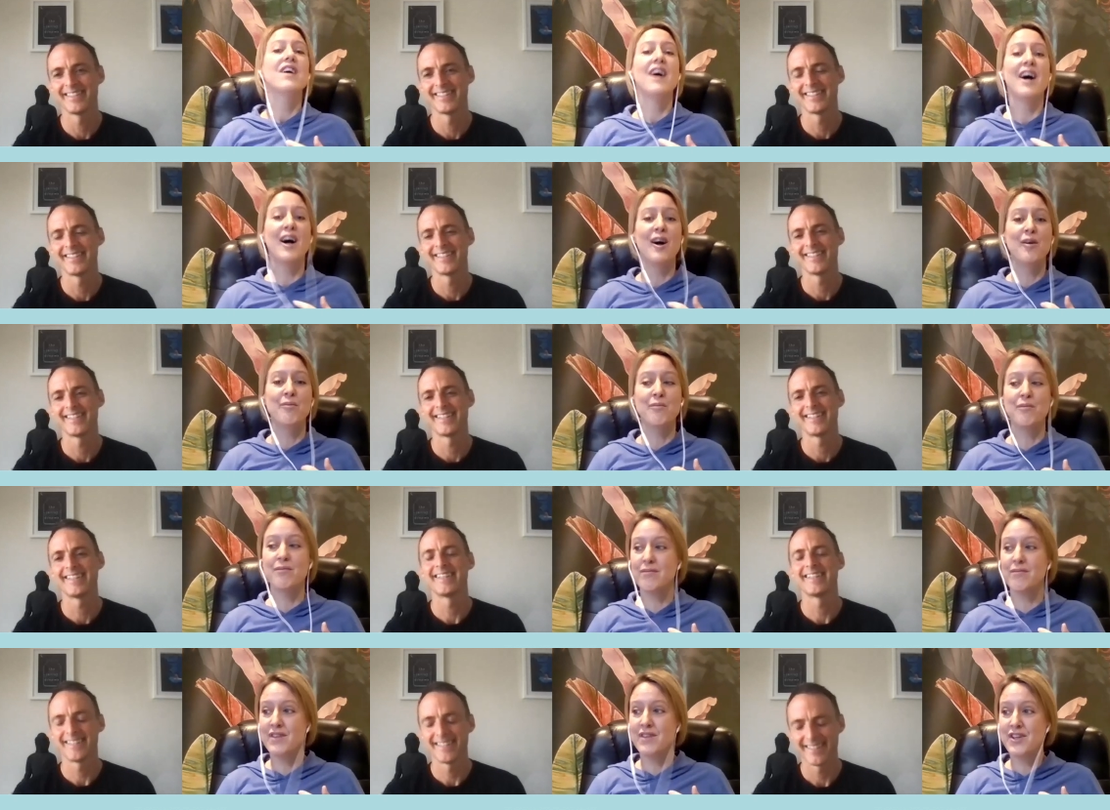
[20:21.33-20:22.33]

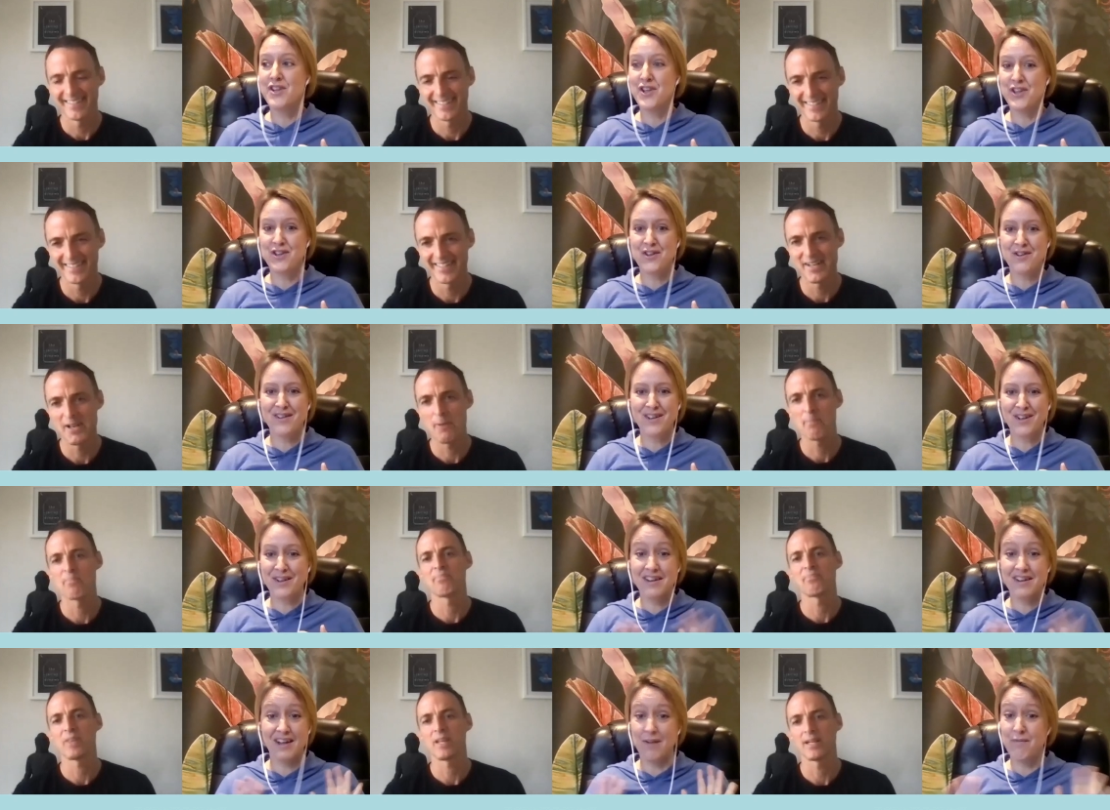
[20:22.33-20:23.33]
Speaker 1: Um, just
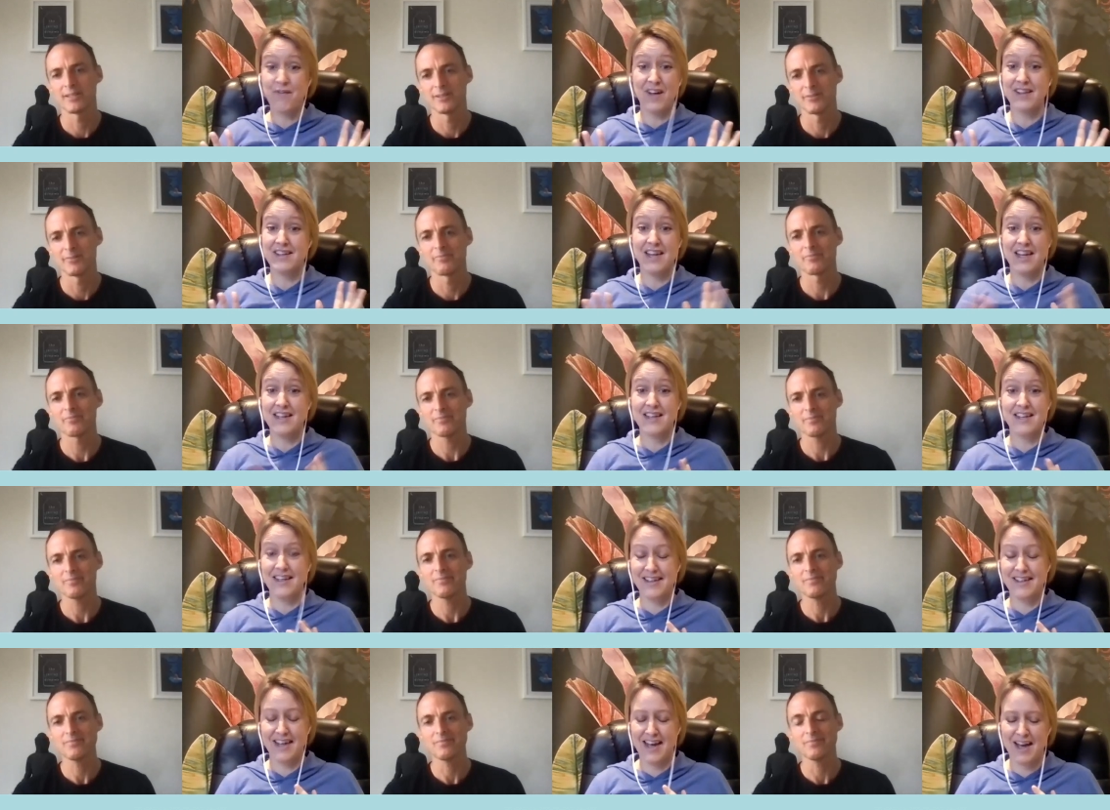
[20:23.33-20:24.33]
because I'm
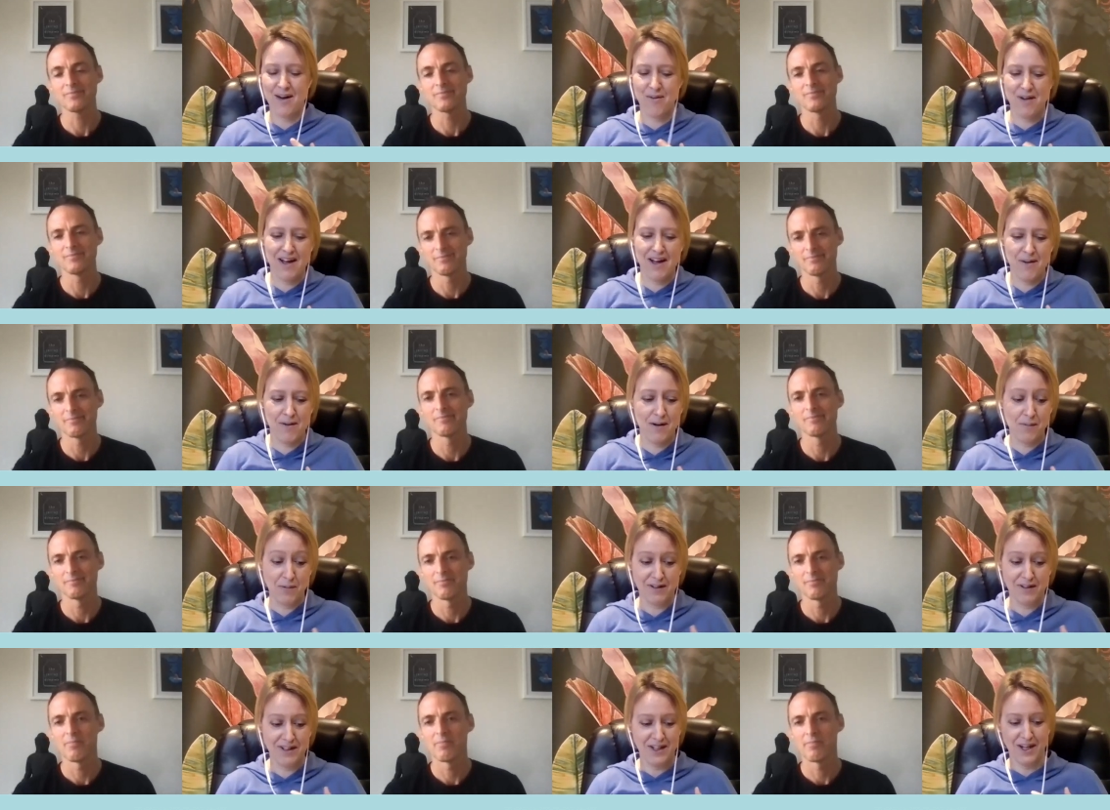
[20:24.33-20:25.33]
fascinated as to how how
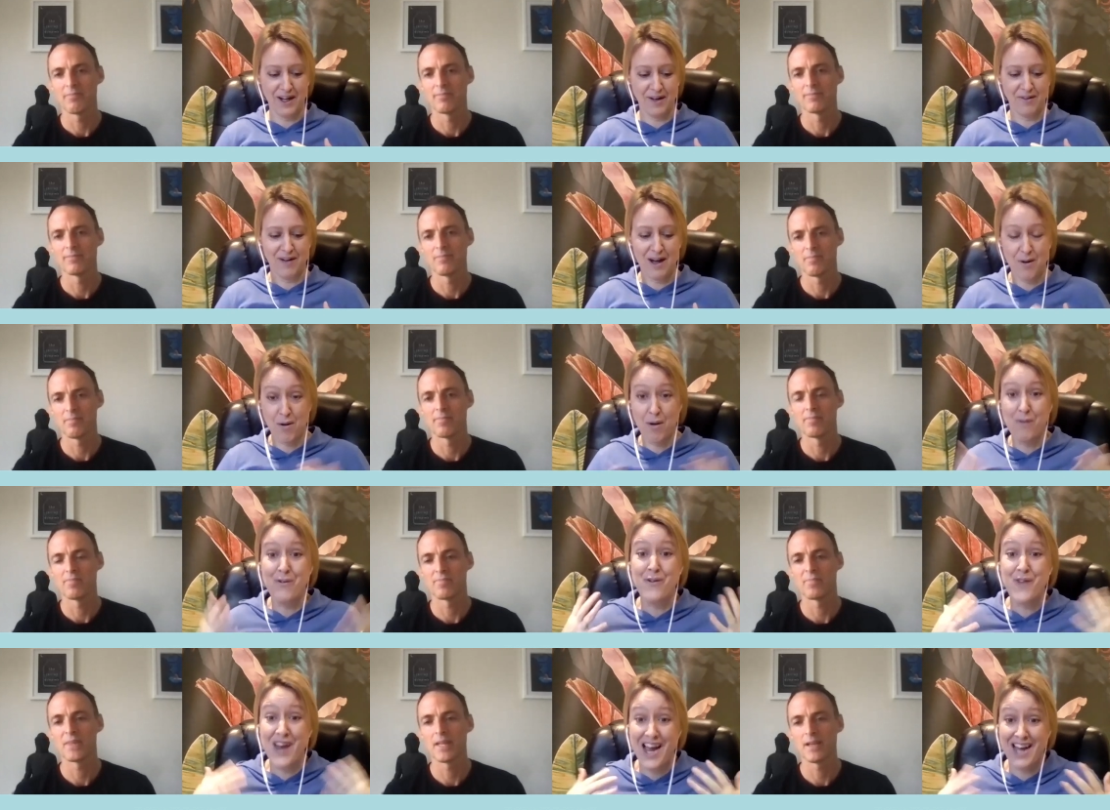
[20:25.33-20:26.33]
I you know how
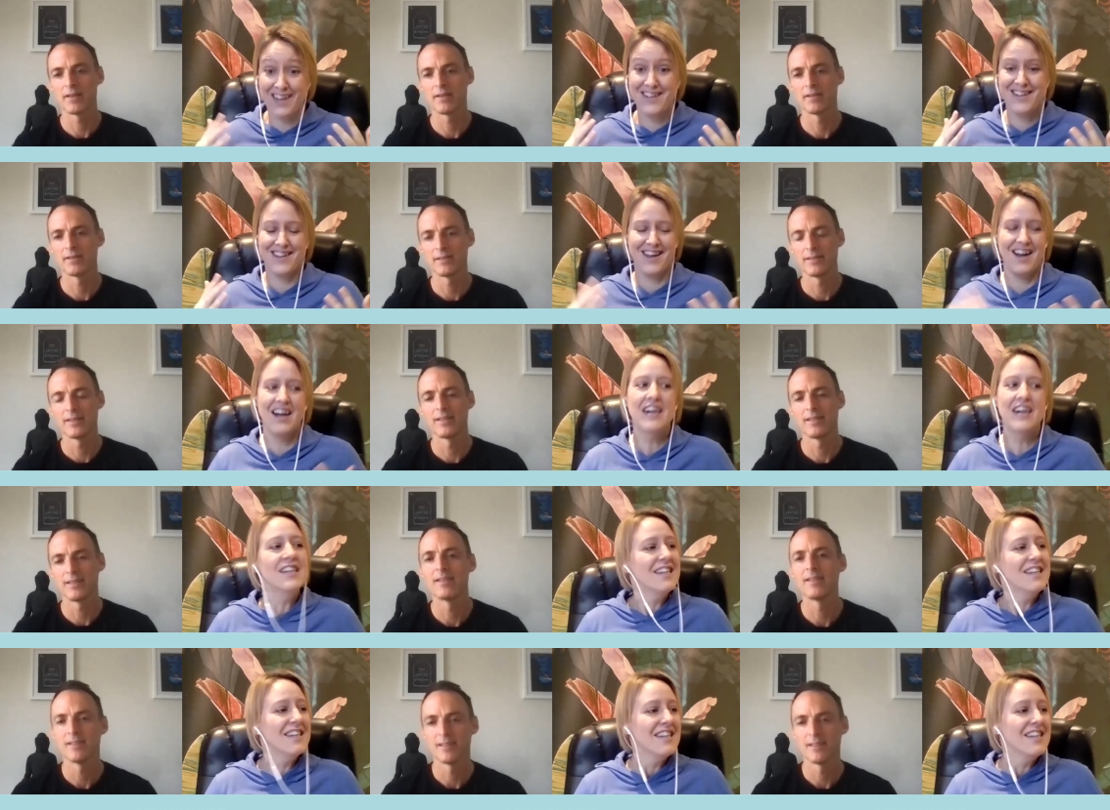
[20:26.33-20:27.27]
I'll react to that.